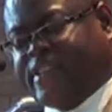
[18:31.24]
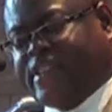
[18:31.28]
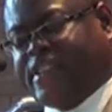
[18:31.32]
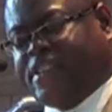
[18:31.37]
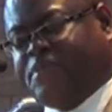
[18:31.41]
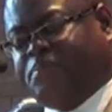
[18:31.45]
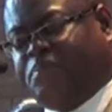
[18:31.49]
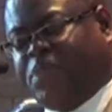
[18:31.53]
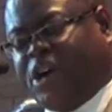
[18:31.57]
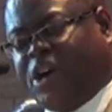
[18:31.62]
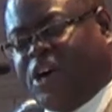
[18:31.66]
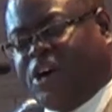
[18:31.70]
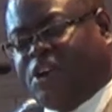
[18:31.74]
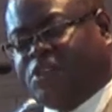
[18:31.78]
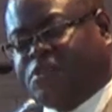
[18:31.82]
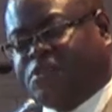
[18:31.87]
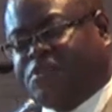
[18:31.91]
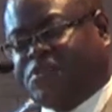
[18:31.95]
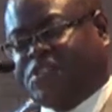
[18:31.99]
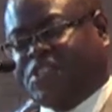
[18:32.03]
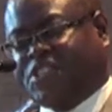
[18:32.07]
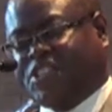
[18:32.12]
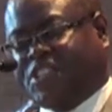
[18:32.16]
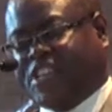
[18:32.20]
The power
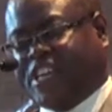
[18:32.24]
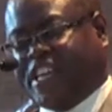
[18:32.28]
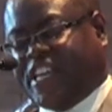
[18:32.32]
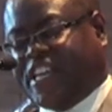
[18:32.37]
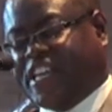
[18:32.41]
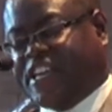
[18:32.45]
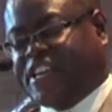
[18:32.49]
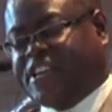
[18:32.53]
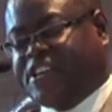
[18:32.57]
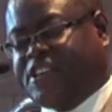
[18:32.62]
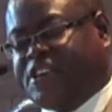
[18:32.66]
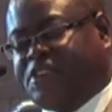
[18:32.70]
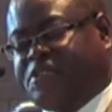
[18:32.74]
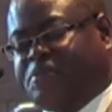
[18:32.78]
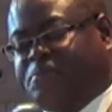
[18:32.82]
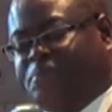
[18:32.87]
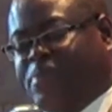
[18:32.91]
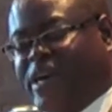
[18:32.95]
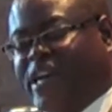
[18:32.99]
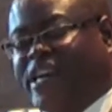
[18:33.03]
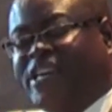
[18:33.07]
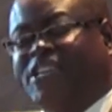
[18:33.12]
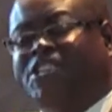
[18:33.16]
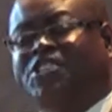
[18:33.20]
of sin
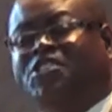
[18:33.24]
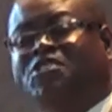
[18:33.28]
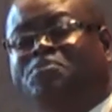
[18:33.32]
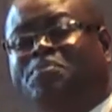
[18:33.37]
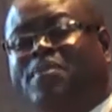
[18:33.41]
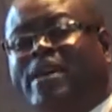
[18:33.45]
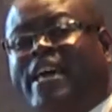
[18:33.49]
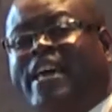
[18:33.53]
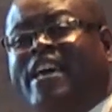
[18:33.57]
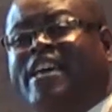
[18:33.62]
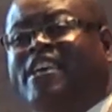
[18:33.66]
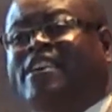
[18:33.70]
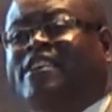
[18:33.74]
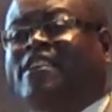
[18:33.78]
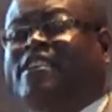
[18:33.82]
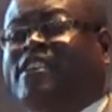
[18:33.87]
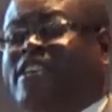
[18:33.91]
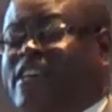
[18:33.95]
blinds men,